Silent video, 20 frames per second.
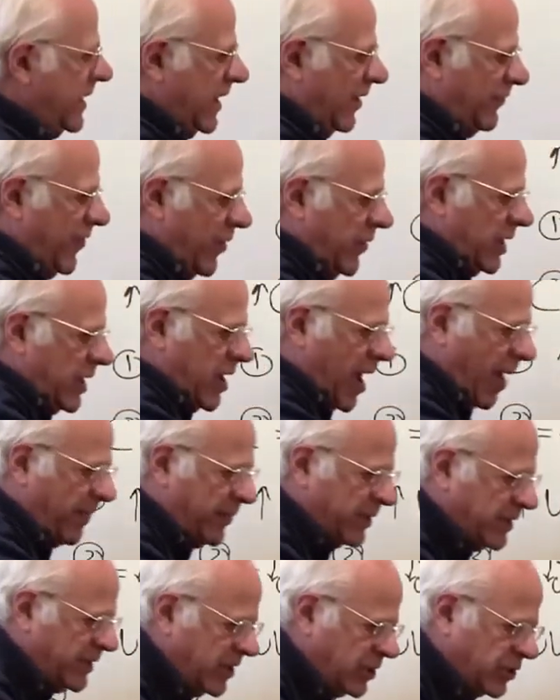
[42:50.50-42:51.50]
hand, the very
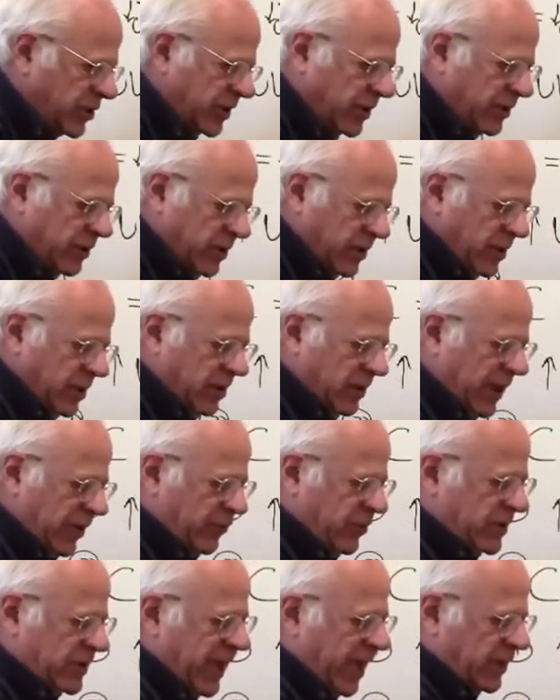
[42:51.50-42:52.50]
competition
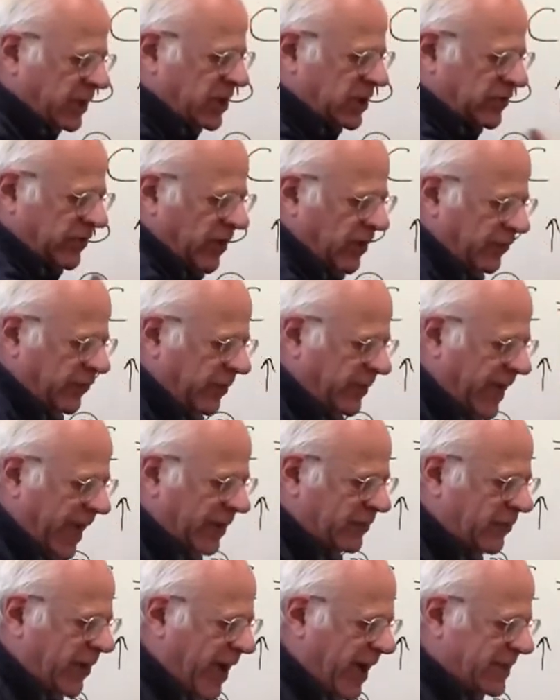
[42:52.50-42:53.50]
that results from
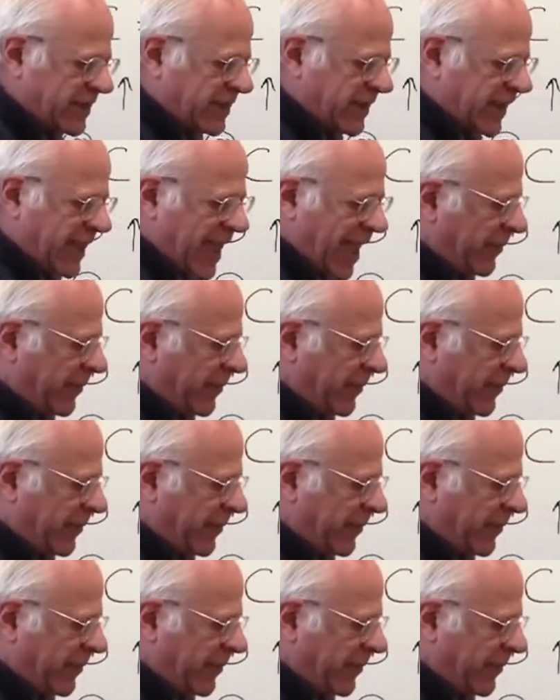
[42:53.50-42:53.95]
that rise in the